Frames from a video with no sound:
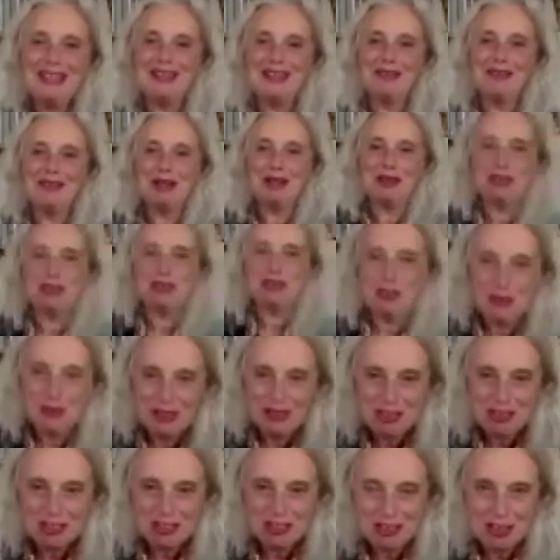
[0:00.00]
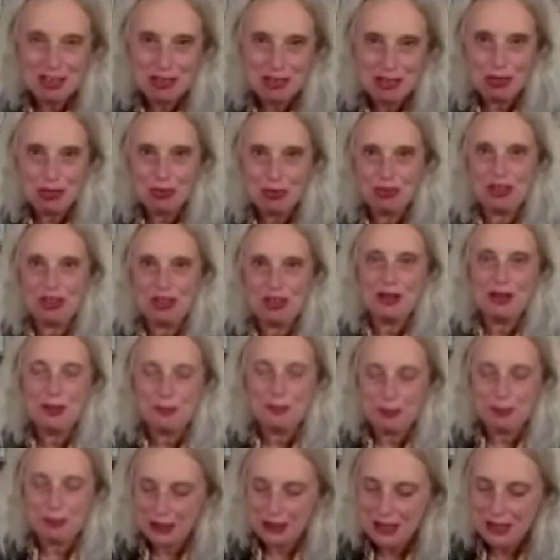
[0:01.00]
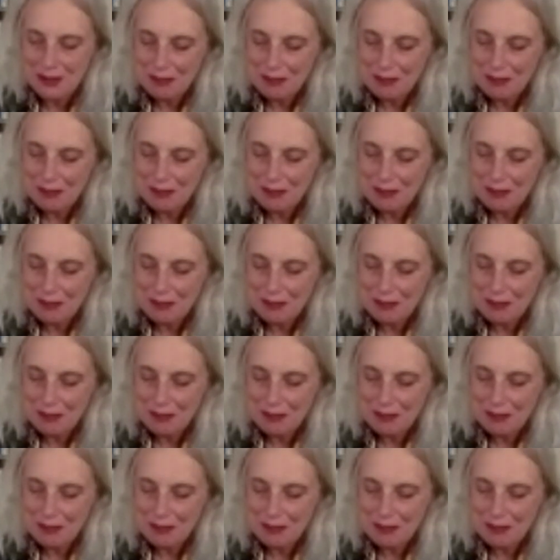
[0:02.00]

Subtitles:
well, so existential therapy,